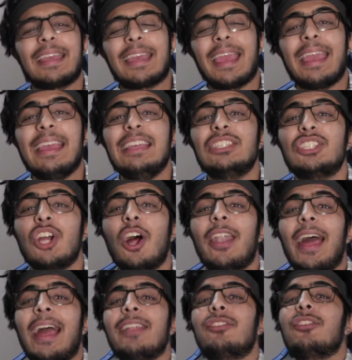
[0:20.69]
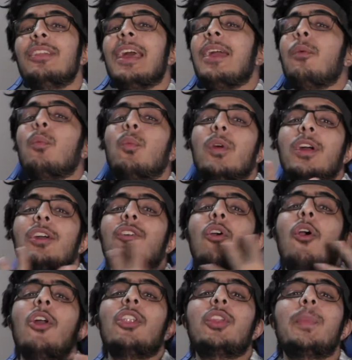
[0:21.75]
aka Ishan, and today we're
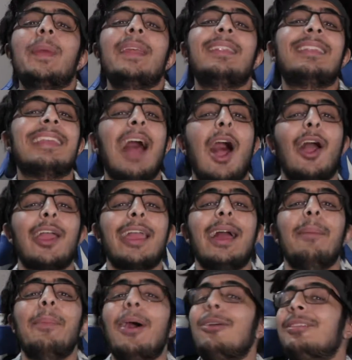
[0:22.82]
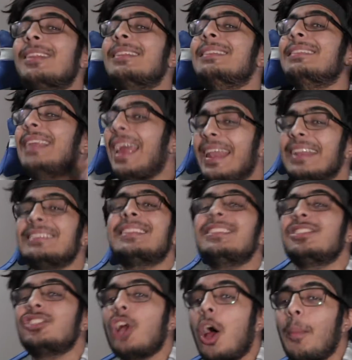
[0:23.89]
going to be talking about the latest
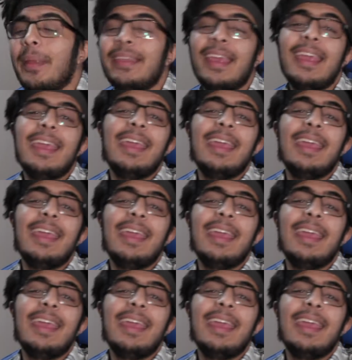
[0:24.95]
installment